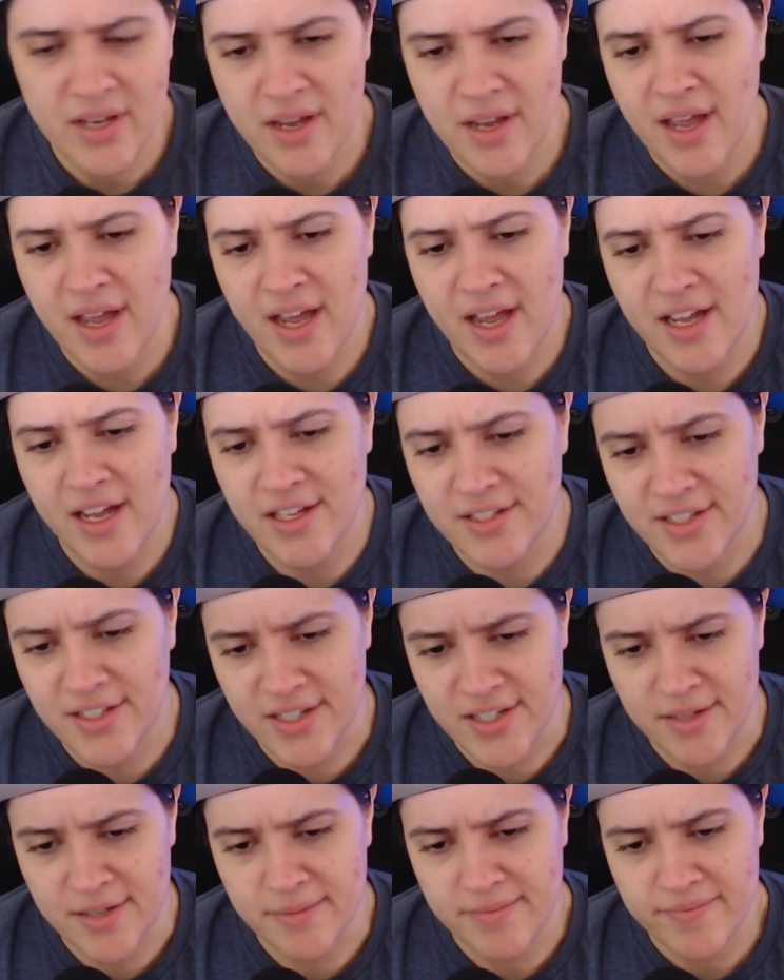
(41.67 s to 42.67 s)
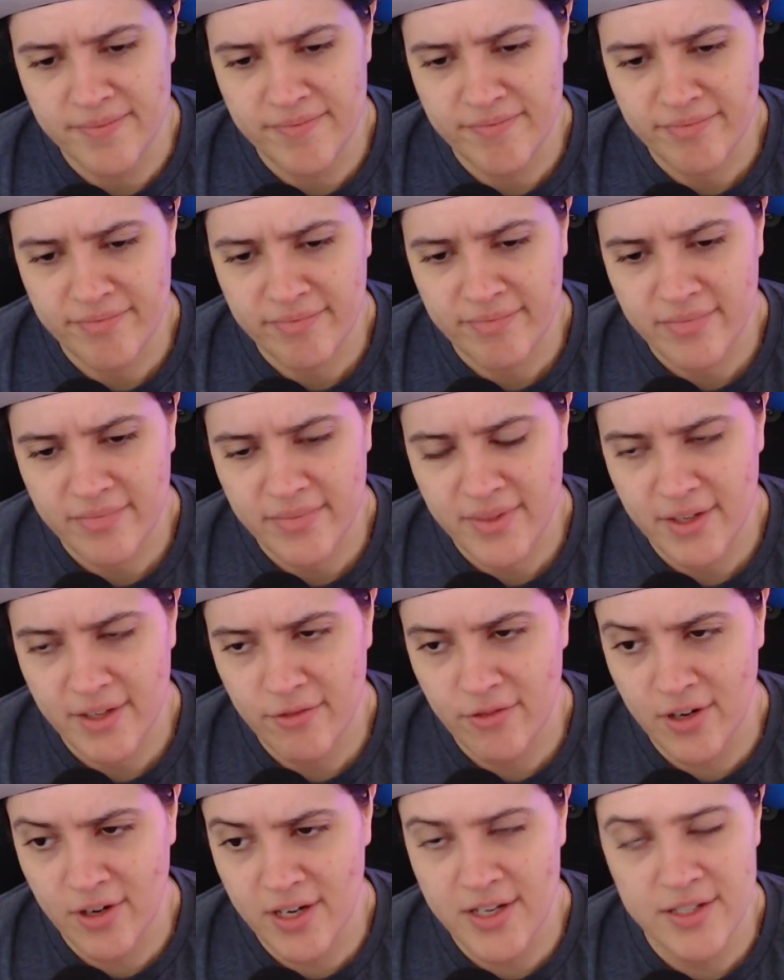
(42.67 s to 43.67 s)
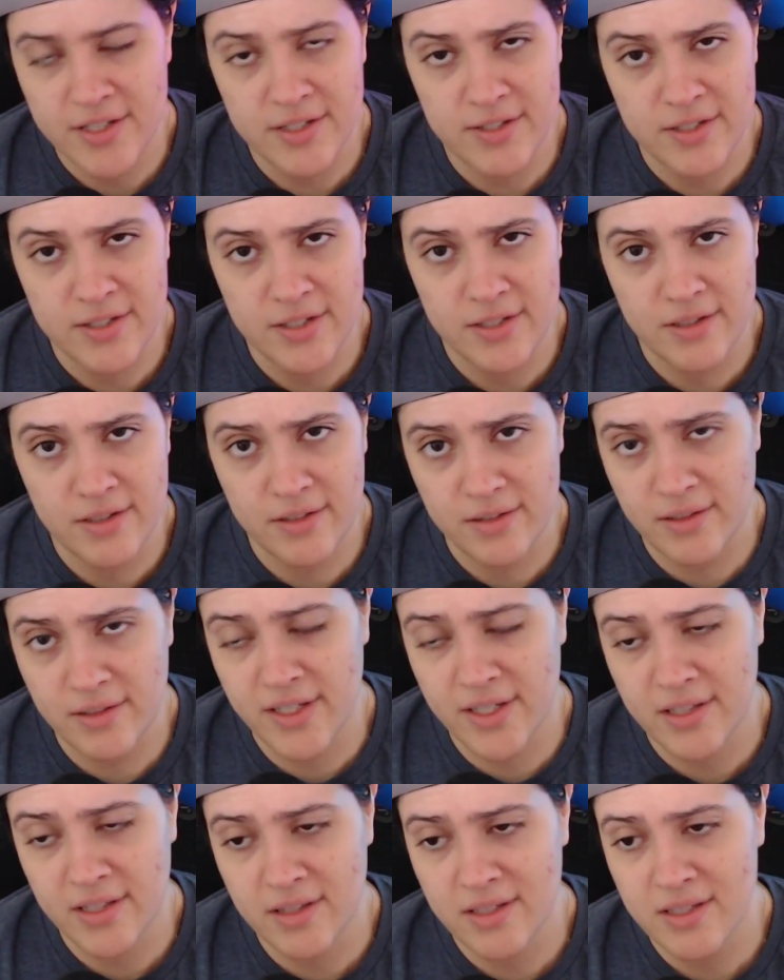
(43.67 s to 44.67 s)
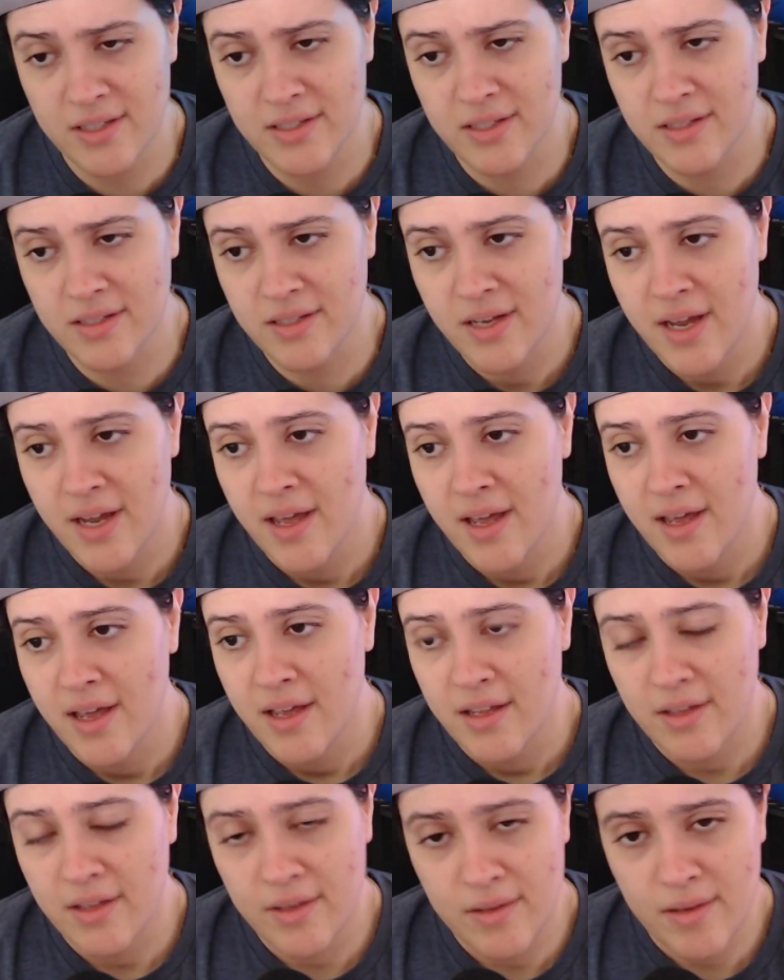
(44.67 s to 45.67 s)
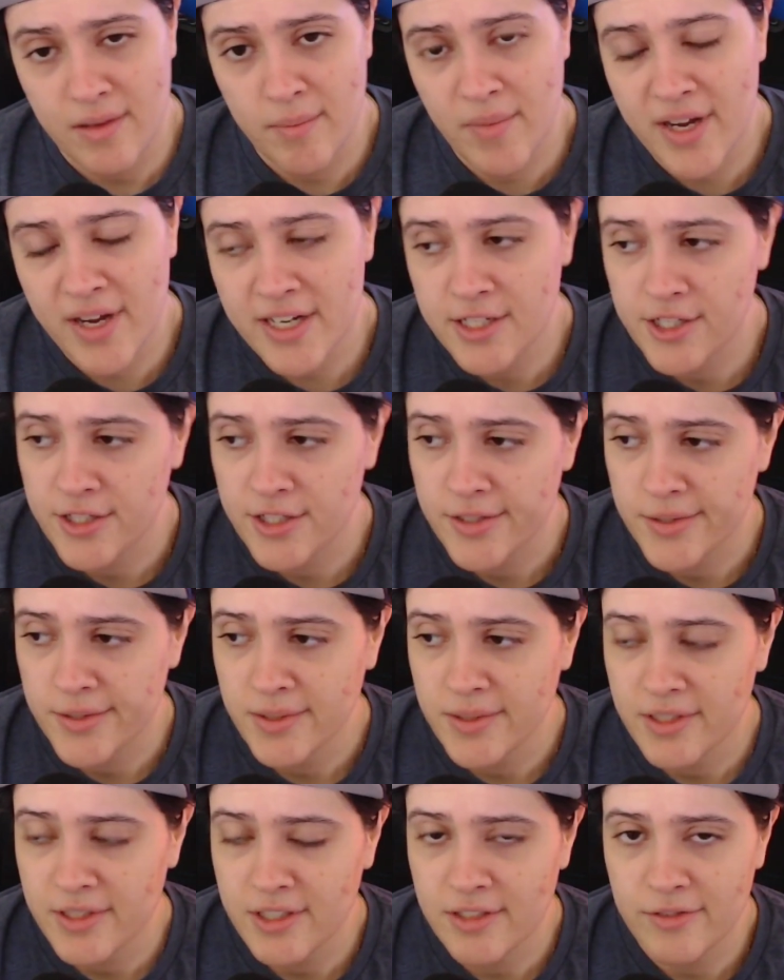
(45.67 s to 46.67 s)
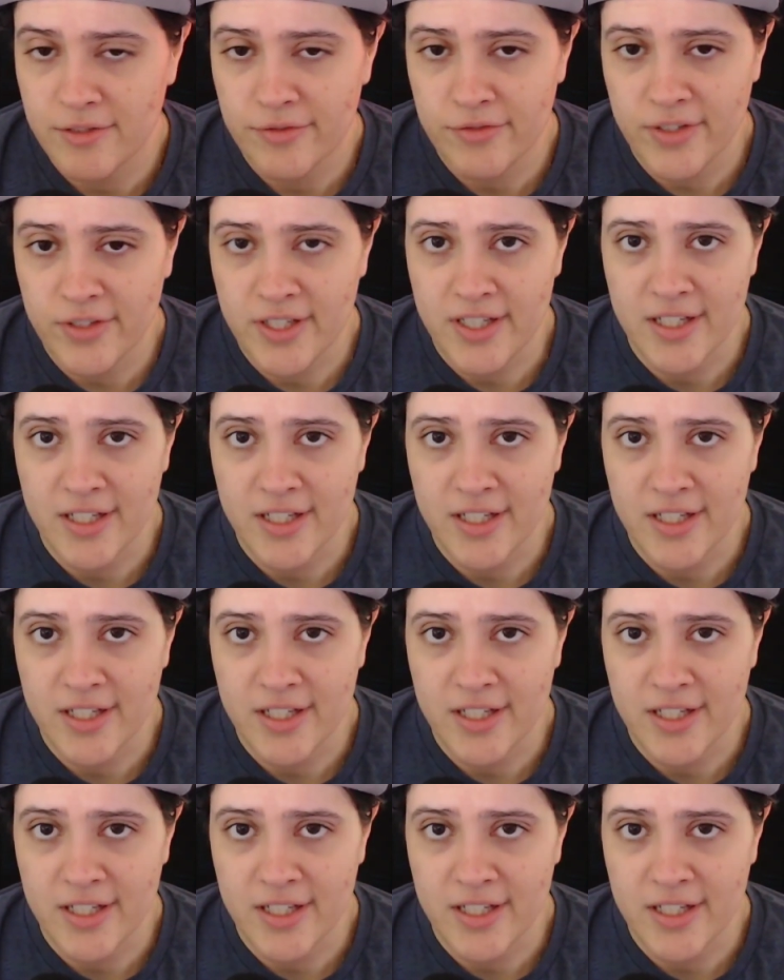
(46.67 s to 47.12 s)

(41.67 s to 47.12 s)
And for us to look at this, and mind you, if